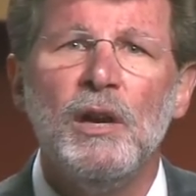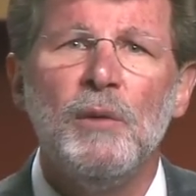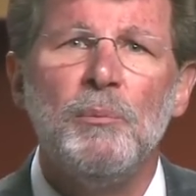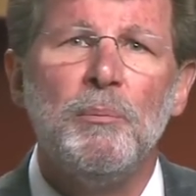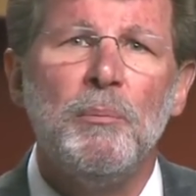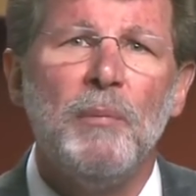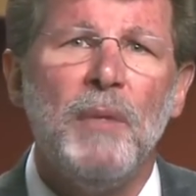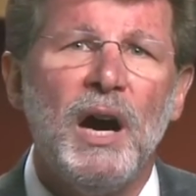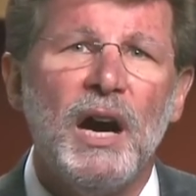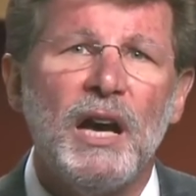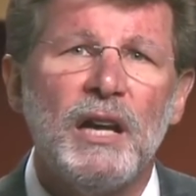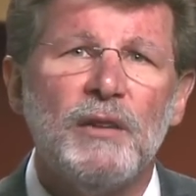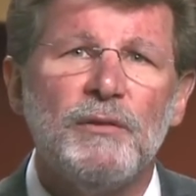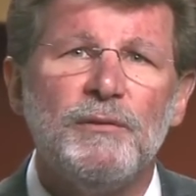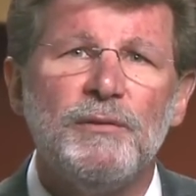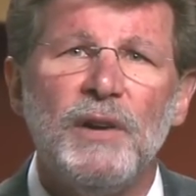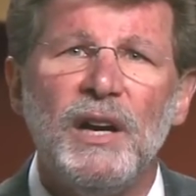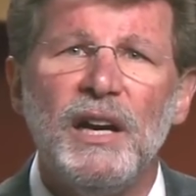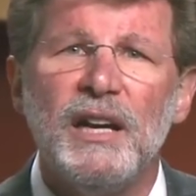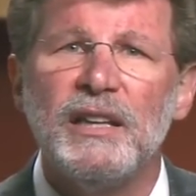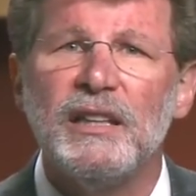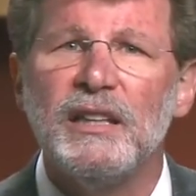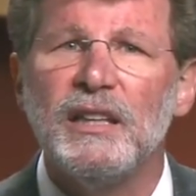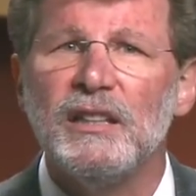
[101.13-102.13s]

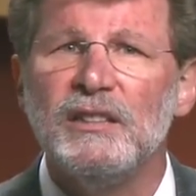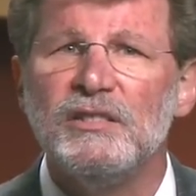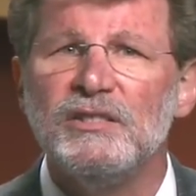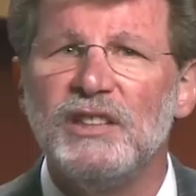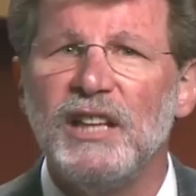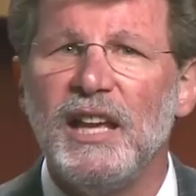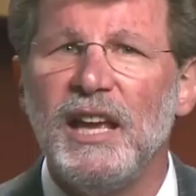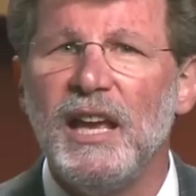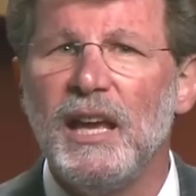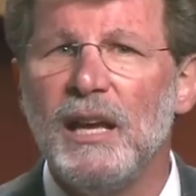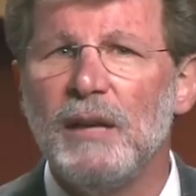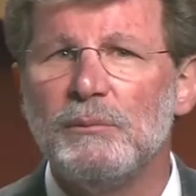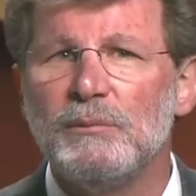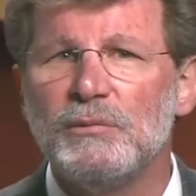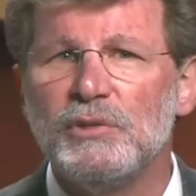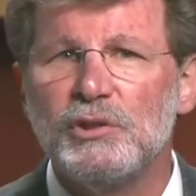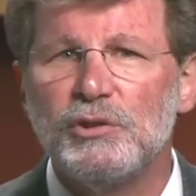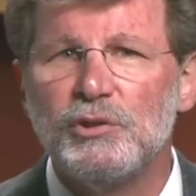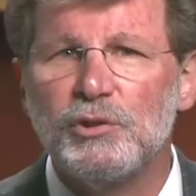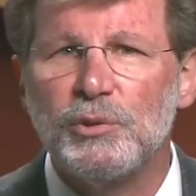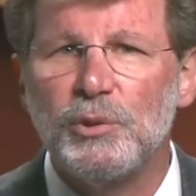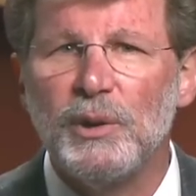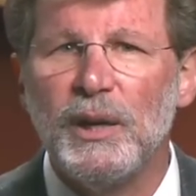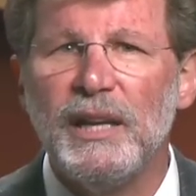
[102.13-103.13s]
modifying exams,
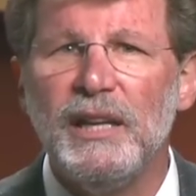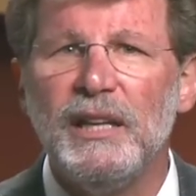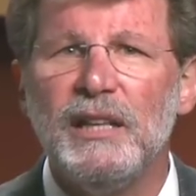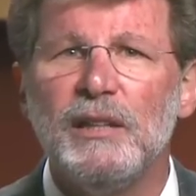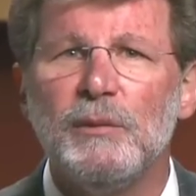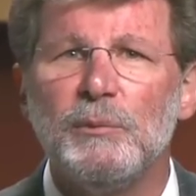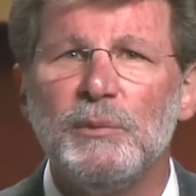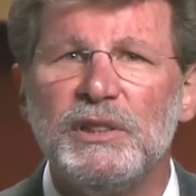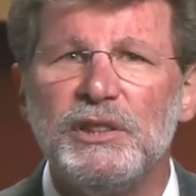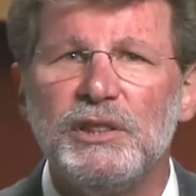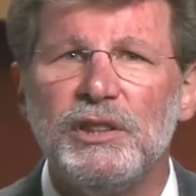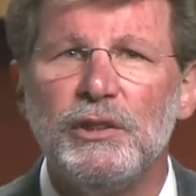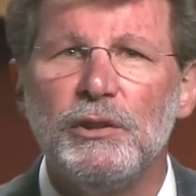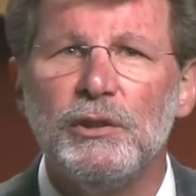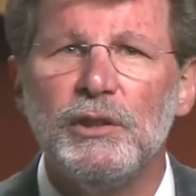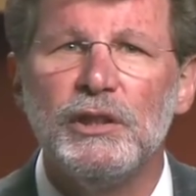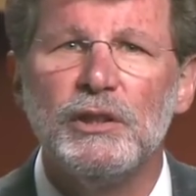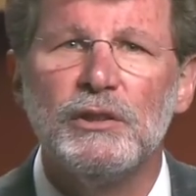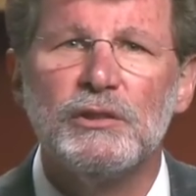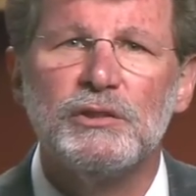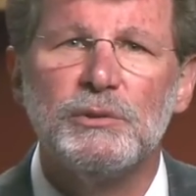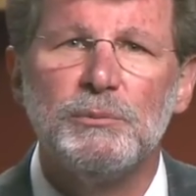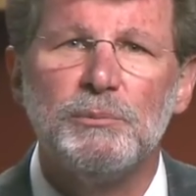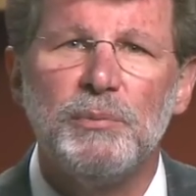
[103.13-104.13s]
training
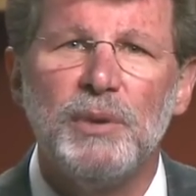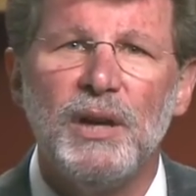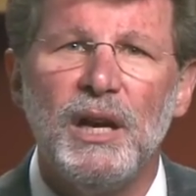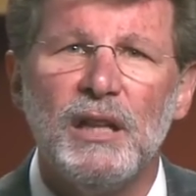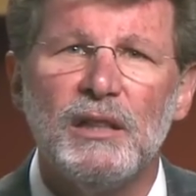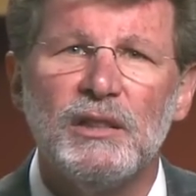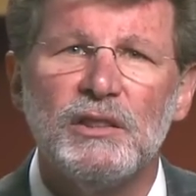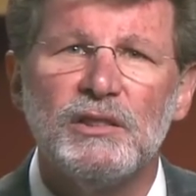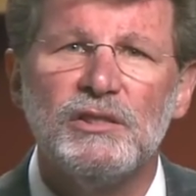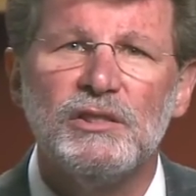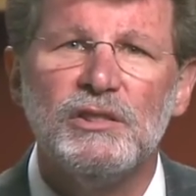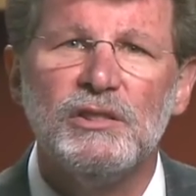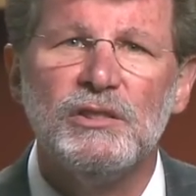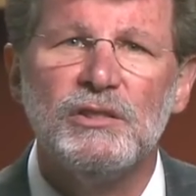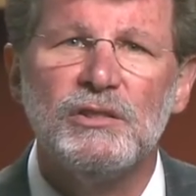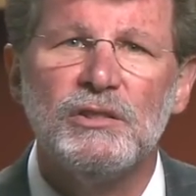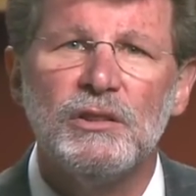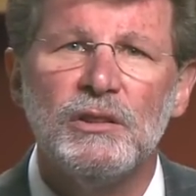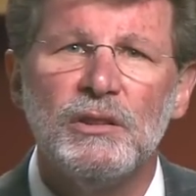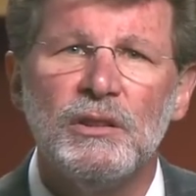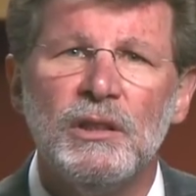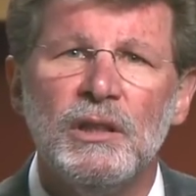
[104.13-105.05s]
materials and policies,